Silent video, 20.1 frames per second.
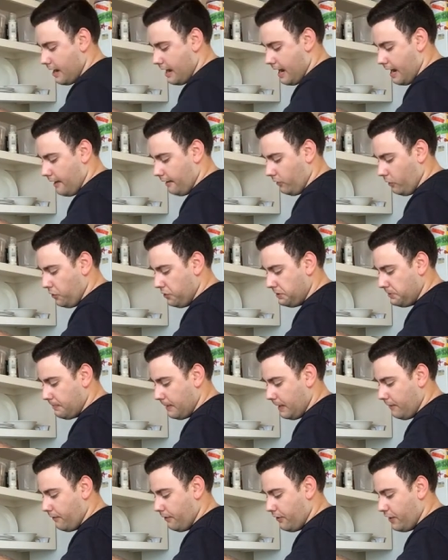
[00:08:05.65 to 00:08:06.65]
at low
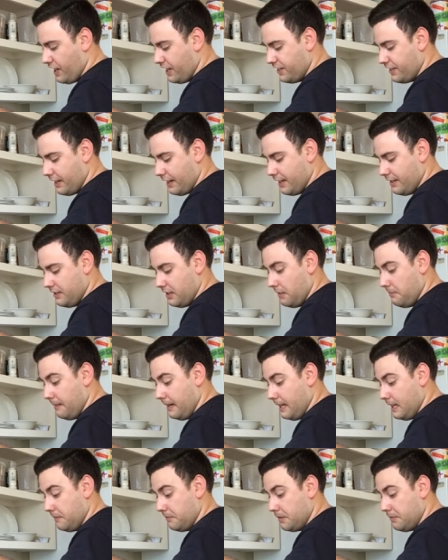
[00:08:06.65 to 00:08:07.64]
speed for 30 seconds and
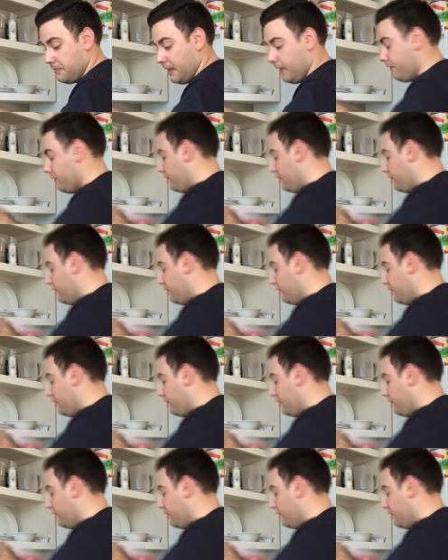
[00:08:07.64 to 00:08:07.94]
medium speed